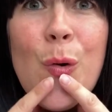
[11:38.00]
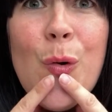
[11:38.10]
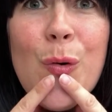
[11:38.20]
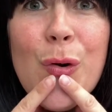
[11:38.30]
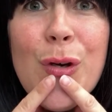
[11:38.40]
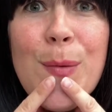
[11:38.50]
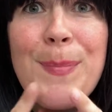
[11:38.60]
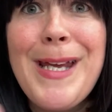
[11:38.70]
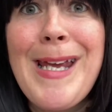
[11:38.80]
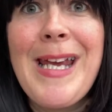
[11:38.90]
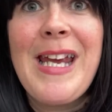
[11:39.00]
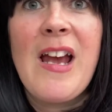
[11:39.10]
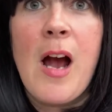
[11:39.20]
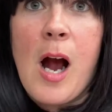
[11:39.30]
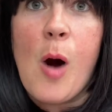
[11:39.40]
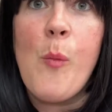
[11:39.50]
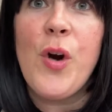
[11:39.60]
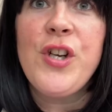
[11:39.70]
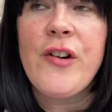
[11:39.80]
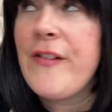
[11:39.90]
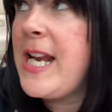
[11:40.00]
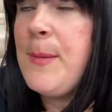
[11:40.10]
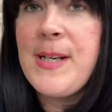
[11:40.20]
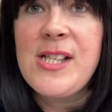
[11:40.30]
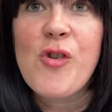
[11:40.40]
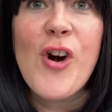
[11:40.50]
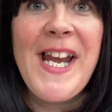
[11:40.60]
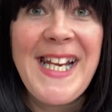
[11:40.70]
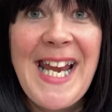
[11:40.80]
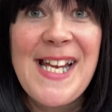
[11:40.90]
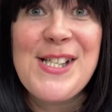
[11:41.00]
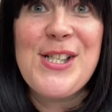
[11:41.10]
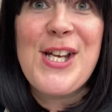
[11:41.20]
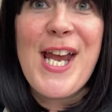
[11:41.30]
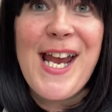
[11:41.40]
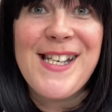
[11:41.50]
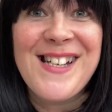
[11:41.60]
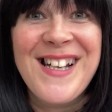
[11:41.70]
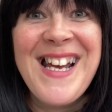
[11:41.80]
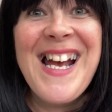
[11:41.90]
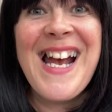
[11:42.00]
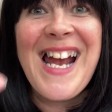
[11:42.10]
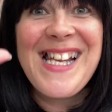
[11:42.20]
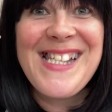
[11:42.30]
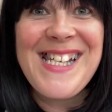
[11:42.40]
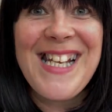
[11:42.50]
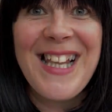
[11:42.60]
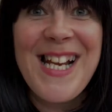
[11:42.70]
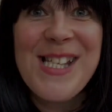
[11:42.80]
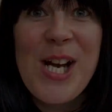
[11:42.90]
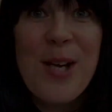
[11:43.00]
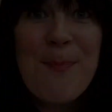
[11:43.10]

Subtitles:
Who could it be? I wonder if anybody's got any guesses yet. See you later.